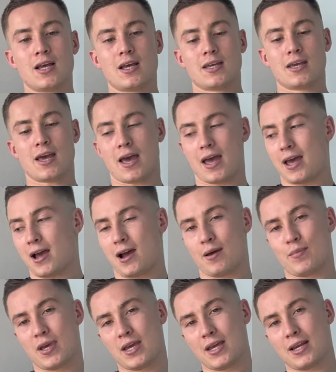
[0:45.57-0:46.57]
yeah, I
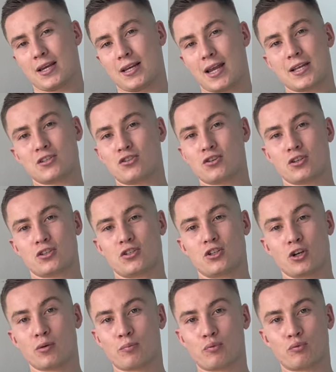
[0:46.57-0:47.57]
mean, let's just
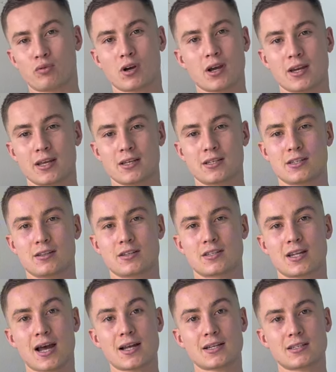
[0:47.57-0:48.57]
jump right into the
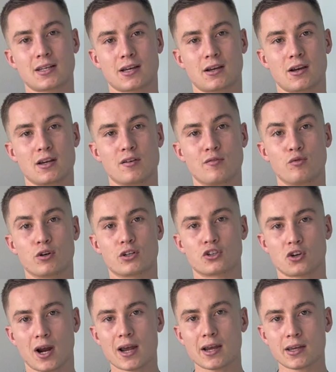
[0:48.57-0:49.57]
stats that kind of we're
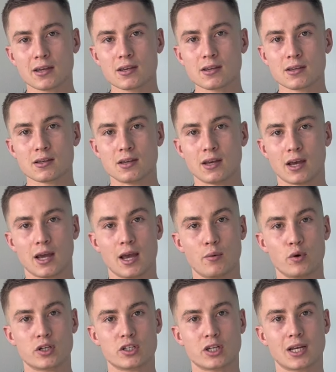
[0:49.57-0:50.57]
tracking,
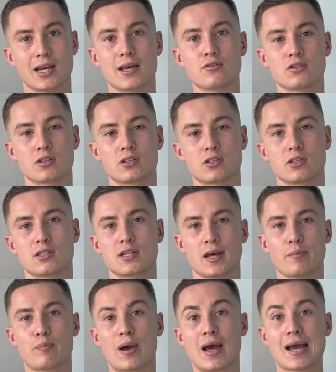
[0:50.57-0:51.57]
which allows us to
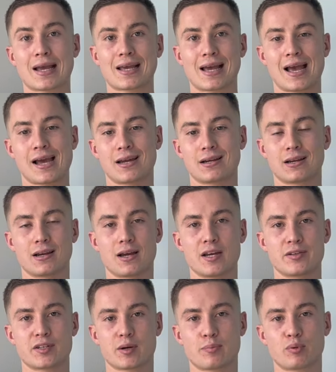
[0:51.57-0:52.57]
step back,
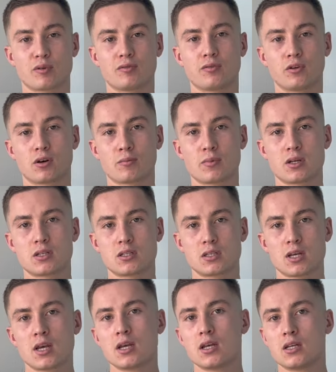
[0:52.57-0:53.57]
analyze our performance,
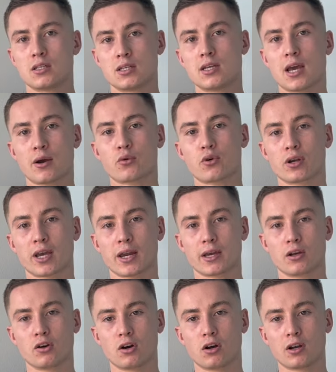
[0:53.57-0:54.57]
see how we're
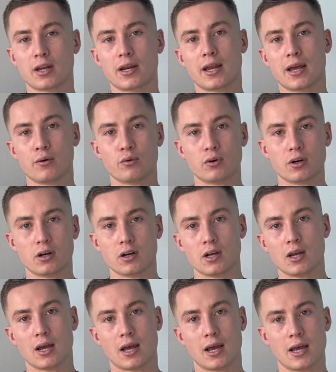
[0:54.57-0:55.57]
getting on and how we're
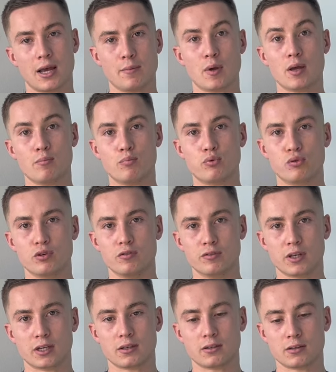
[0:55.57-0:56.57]

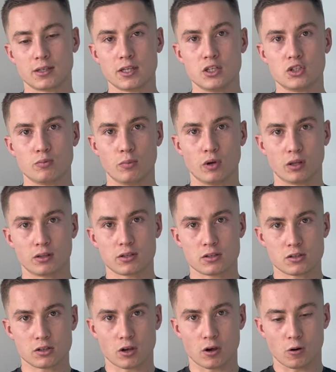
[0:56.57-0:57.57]
improving each month.
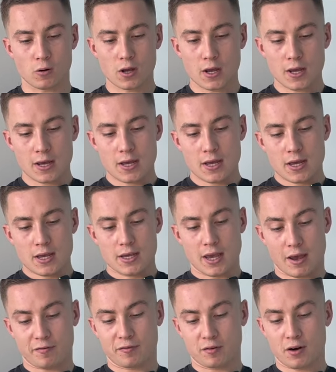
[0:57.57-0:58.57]
So
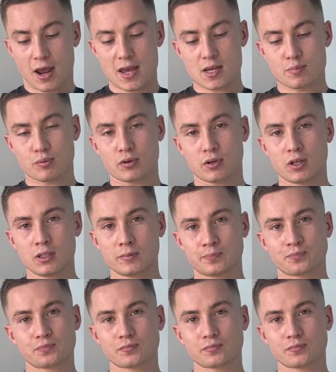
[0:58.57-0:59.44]
yeah, for April,